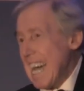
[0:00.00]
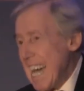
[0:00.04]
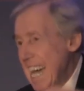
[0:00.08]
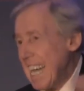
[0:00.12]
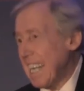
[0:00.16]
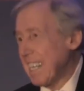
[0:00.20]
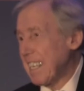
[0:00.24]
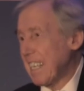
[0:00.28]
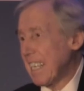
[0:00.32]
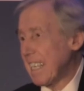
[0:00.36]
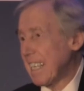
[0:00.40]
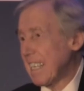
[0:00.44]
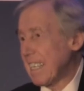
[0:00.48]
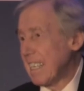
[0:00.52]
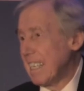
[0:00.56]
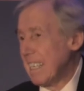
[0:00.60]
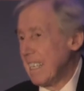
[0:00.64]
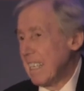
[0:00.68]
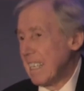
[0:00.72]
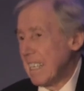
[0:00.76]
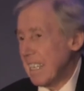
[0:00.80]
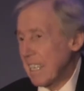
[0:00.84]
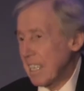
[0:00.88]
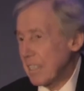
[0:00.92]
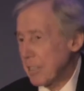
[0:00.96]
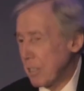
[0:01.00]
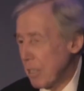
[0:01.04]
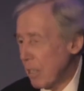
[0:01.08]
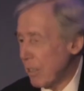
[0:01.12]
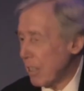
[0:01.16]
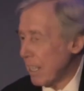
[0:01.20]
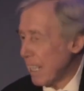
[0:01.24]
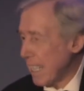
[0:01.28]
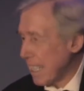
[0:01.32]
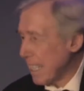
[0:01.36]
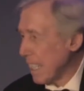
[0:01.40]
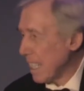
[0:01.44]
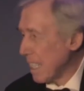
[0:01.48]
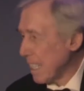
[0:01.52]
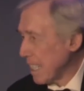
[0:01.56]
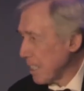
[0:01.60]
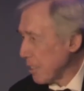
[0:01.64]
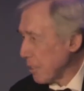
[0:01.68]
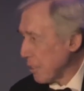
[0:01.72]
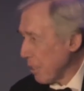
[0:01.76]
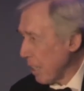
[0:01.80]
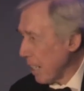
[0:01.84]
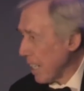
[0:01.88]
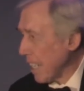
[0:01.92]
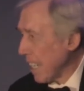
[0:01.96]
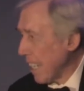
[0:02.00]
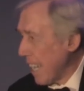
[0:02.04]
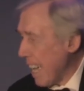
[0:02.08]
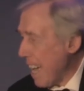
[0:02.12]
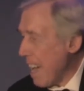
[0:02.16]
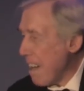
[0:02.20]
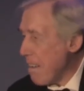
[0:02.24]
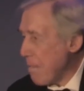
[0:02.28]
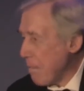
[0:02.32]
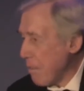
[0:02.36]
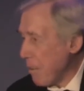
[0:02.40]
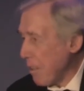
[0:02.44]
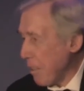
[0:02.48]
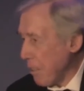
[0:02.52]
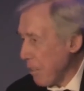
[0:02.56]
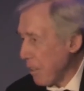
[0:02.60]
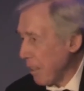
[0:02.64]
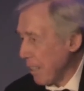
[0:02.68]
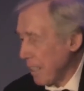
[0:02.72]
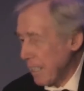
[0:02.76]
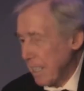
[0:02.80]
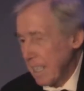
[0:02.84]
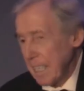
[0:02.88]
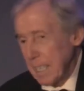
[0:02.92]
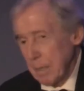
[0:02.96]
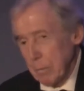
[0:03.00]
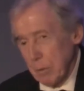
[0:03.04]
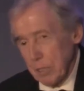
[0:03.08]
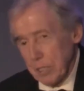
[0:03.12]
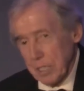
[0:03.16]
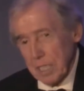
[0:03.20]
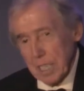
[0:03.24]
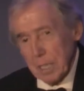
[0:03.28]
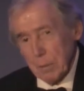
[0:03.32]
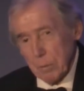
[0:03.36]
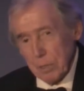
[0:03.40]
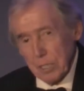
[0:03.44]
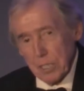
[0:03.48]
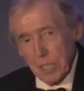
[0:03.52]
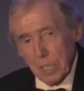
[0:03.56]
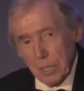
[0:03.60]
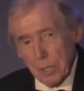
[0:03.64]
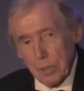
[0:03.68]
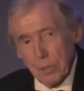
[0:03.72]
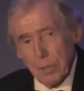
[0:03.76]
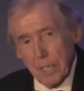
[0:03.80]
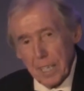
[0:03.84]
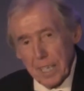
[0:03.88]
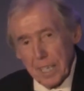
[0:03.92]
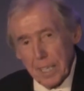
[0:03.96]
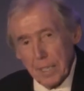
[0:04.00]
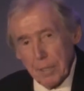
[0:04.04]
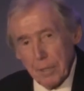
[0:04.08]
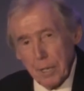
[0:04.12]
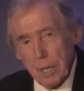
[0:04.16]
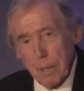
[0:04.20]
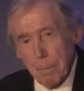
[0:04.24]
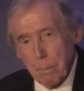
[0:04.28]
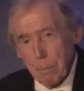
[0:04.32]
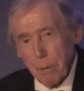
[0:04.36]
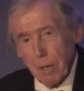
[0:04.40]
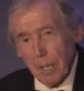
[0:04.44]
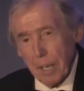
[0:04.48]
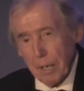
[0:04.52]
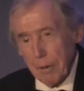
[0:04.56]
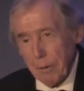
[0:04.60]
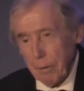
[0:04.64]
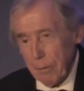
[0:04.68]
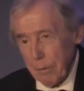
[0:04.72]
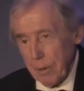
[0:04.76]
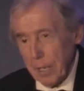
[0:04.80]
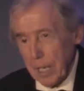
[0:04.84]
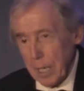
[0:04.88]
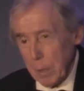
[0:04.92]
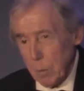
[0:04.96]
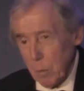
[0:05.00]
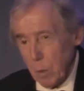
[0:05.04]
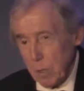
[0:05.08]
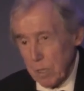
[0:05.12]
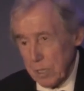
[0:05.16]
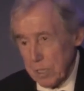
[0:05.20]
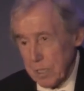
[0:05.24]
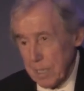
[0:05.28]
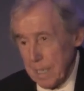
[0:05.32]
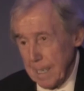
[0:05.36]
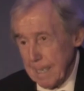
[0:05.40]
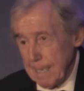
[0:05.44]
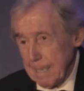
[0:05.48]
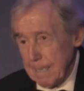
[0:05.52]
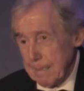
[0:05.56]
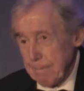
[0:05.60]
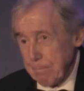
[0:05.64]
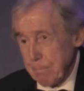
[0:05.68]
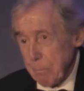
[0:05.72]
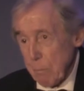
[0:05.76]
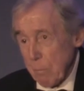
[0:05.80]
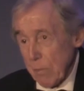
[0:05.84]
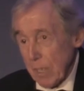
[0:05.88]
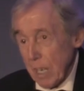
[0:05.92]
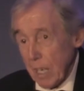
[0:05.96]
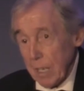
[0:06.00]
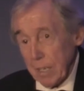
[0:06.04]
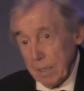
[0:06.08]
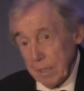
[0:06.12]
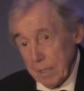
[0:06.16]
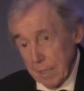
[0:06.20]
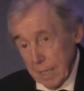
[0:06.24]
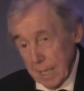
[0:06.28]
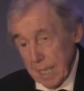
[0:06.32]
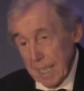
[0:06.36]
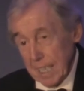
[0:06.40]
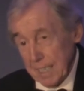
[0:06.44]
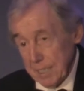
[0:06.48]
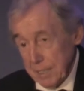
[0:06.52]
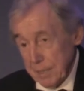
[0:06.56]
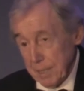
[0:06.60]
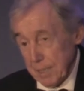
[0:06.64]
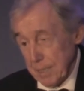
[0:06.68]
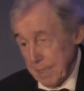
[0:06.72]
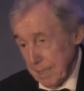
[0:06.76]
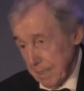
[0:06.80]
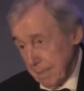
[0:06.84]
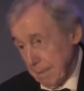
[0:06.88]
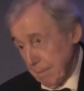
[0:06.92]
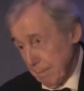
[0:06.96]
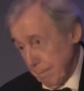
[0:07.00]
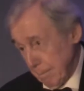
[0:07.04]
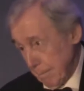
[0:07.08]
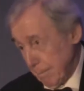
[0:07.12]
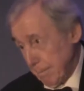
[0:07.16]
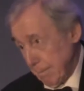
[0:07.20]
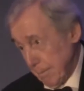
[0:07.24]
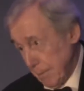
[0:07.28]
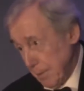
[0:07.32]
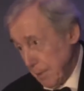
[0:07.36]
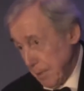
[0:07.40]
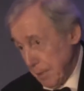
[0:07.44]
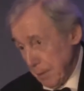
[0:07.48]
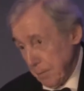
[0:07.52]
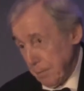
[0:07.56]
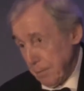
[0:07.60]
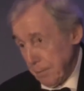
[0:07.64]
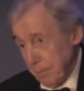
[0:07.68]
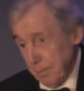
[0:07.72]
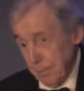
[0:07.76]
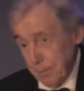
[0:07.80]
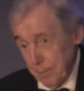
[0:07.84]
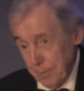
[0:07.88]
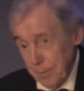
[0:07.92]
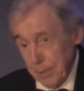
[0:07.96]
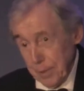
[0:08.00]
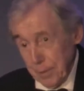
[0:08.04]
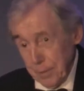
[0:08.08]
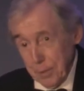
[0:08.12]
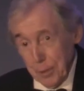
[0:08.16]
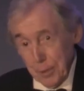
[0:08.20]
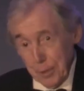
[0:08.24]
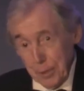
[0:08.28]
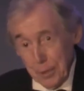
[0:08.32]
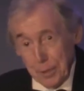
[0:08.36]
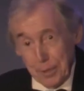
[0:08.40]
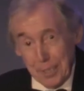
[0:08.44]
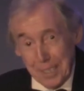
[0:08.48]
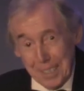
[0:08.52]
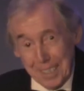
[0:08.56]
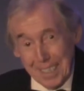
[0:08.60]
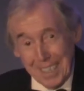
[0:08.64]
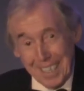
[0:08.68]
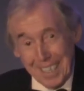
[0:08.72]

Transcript: heading. He got literally everything. He was he was a great great player. It really was. And as you you've heard,